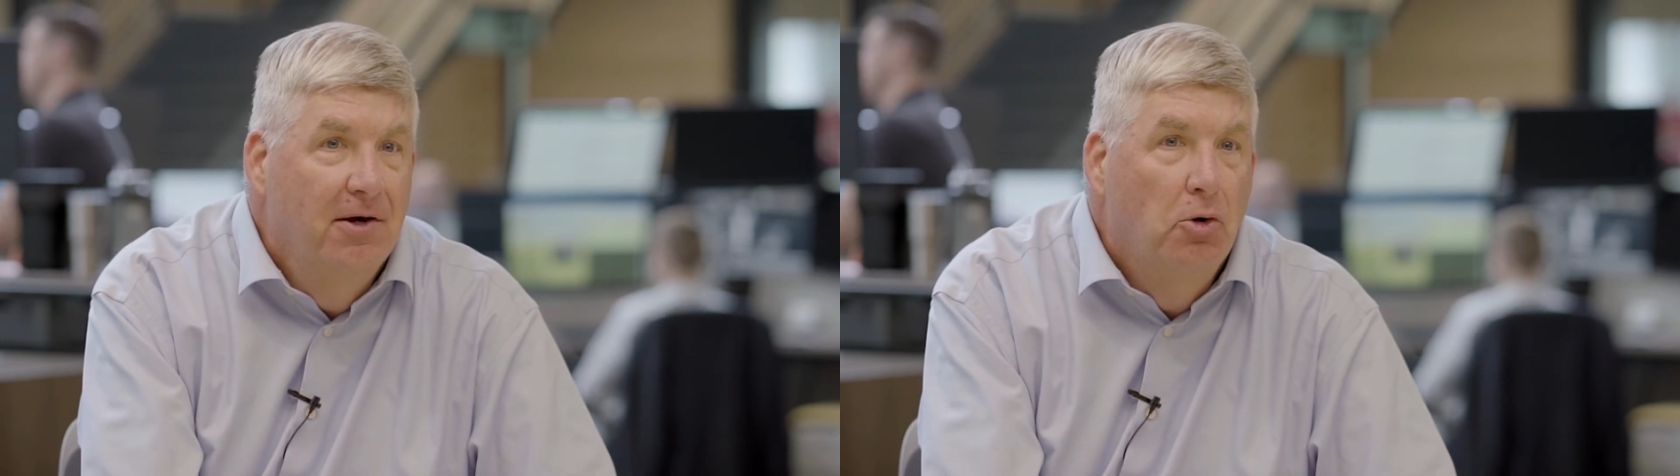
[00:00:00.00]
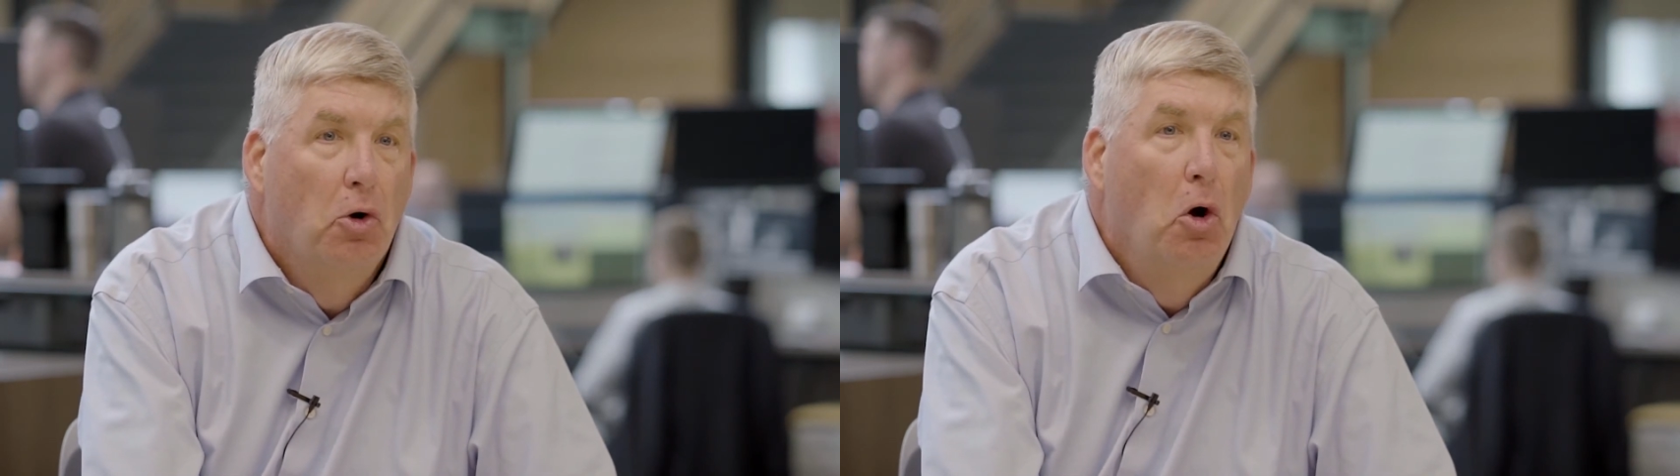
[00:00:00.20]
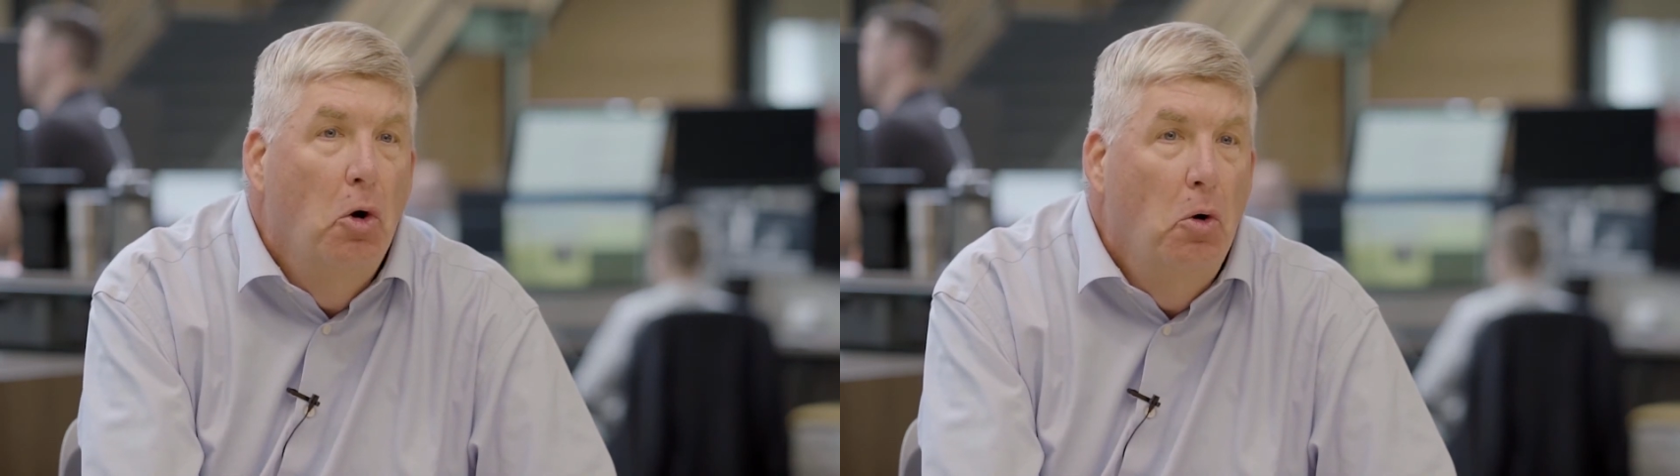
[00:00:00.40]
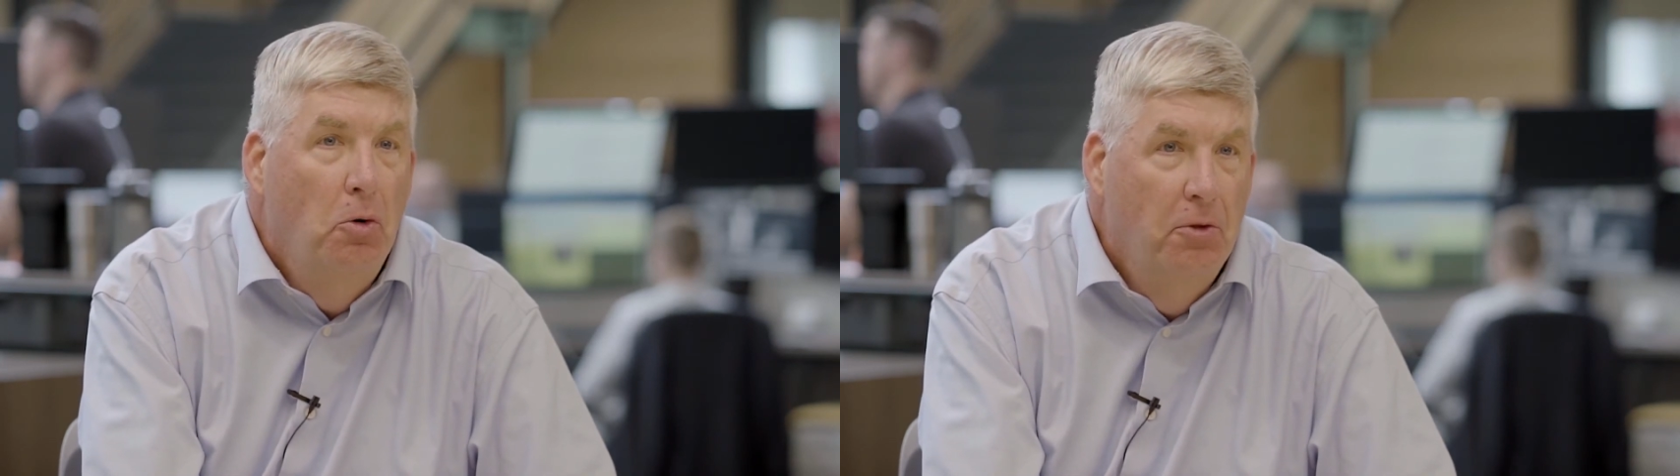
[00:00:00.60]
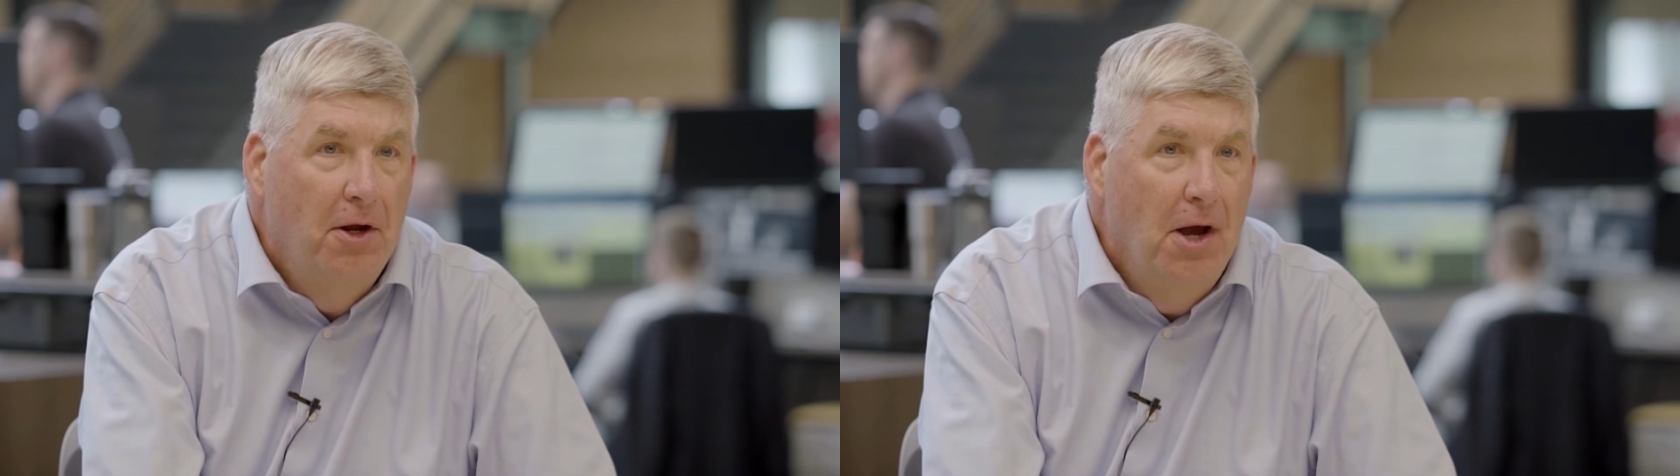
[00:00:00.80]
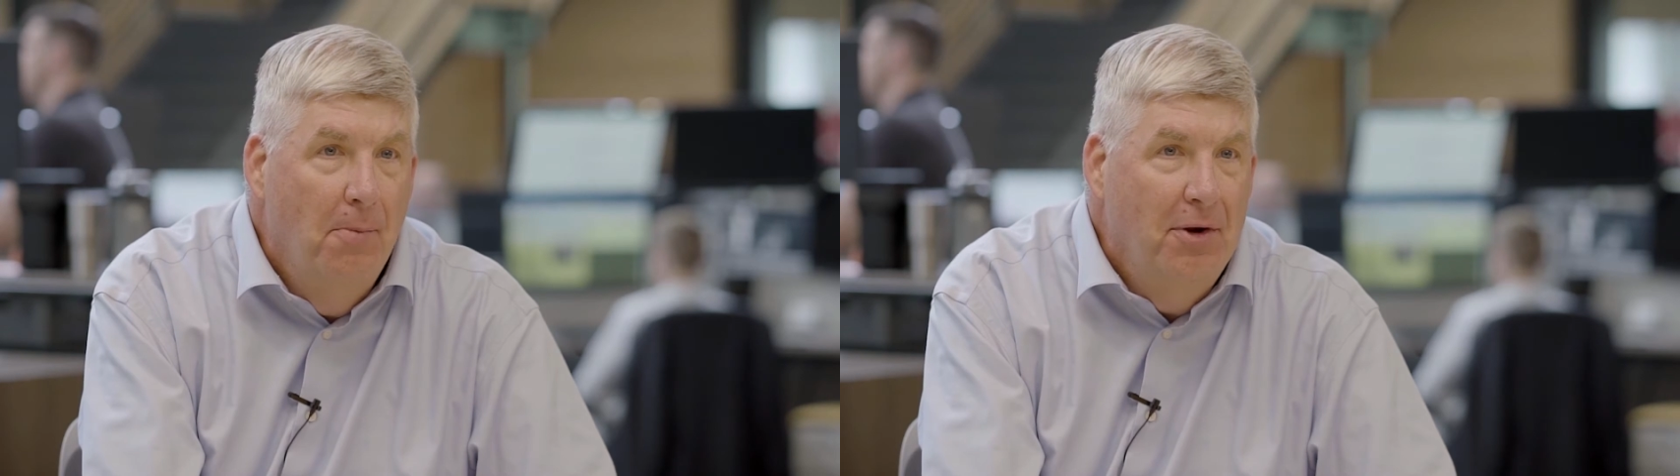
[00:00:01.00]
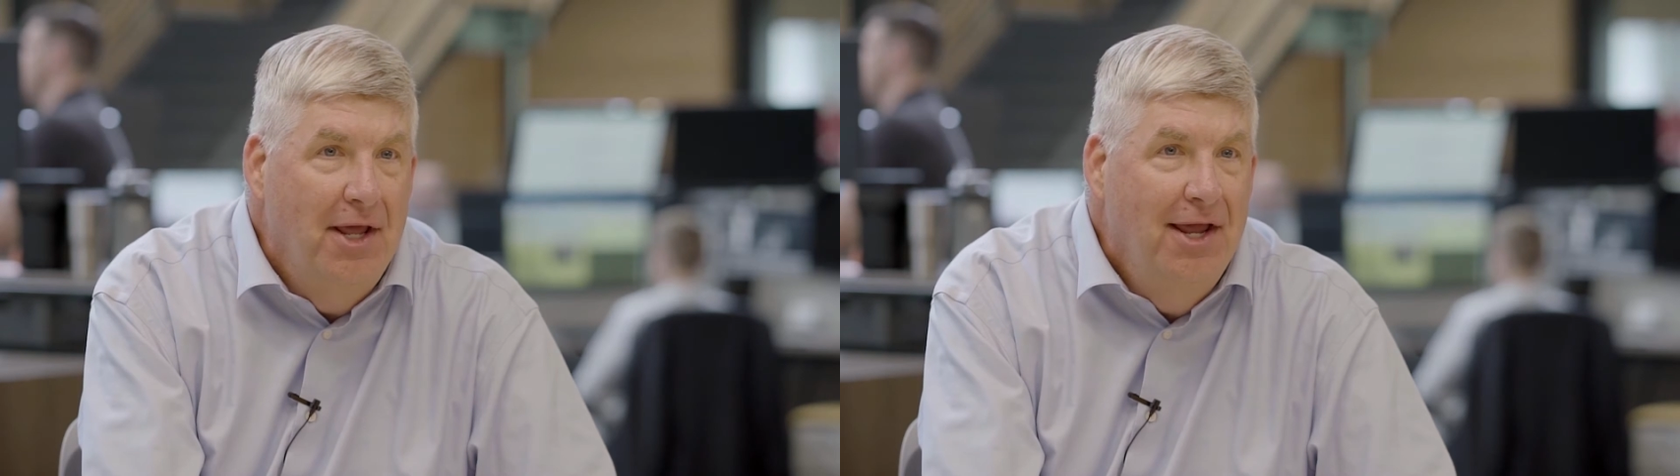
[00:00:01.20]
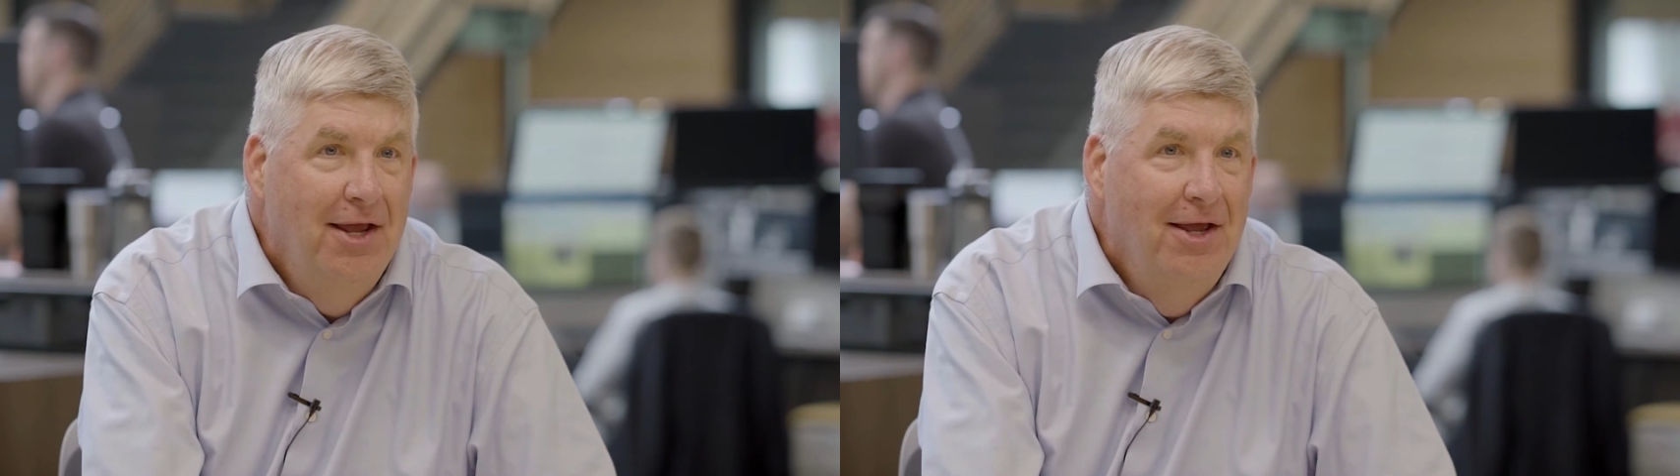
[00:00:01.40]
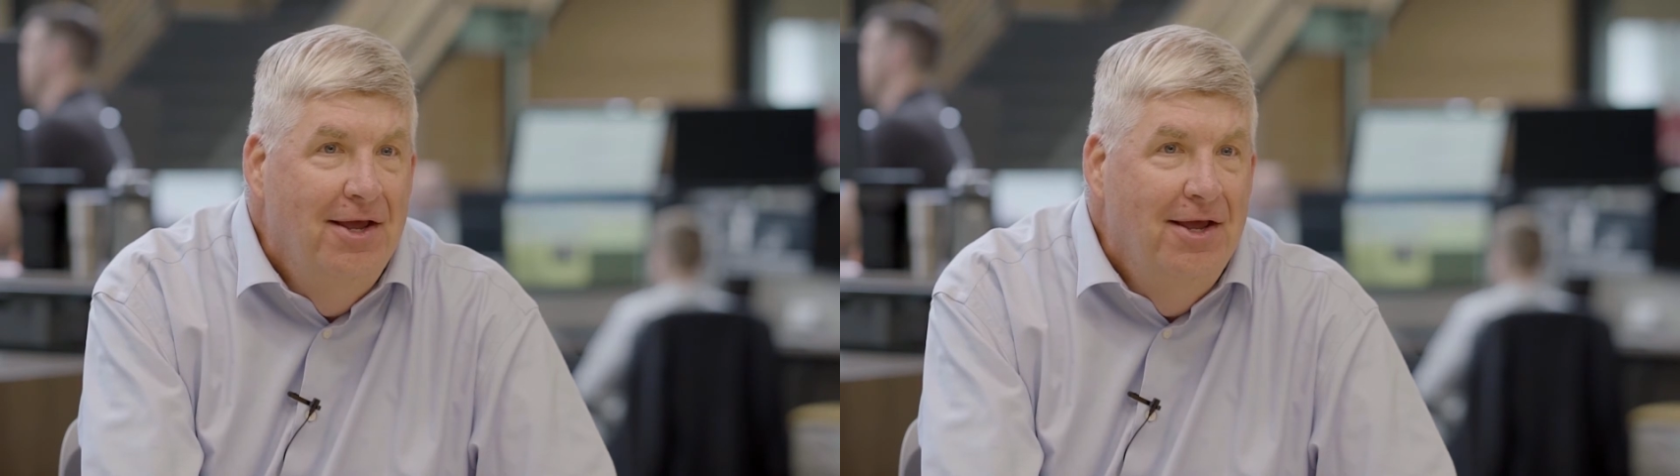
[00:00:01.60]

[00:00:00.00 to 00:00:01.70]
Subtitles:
grow the company